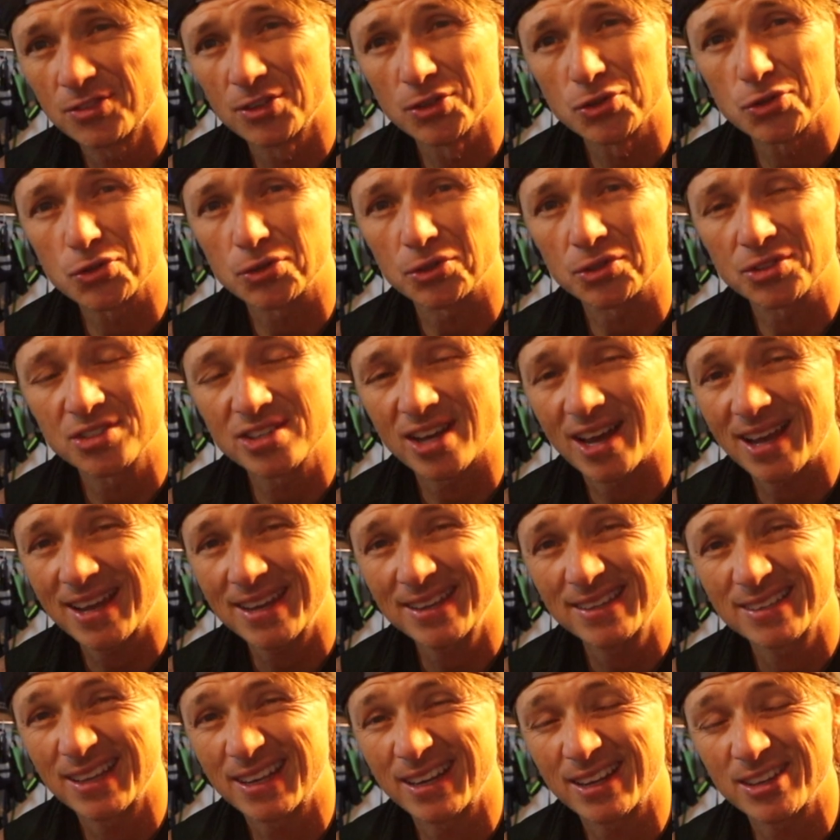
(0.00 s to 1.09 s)
feels real
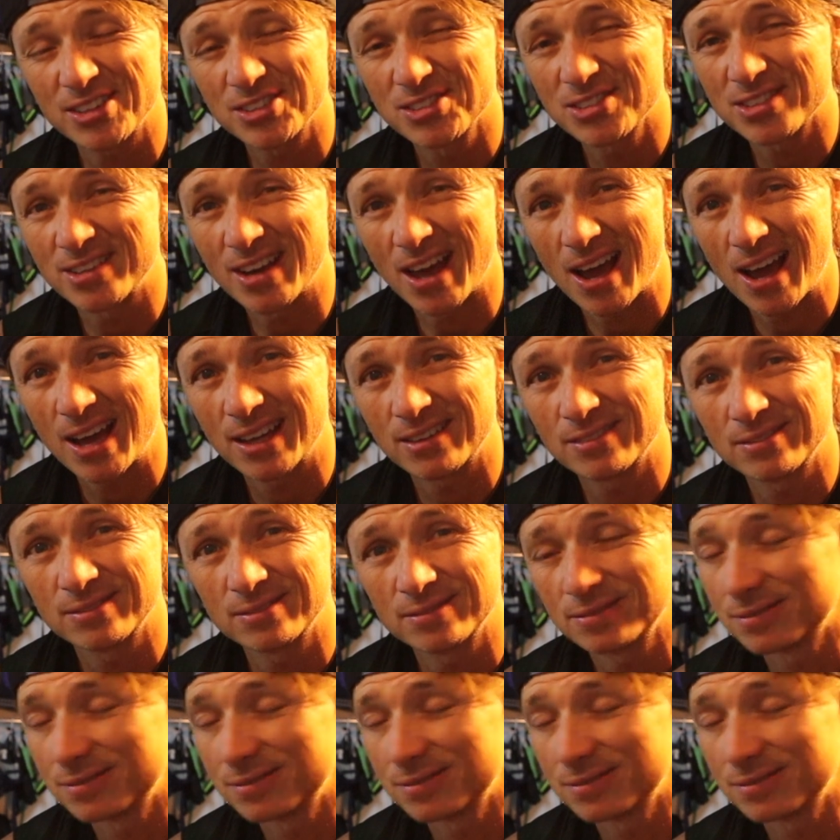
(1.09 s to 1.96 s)
tight and it's not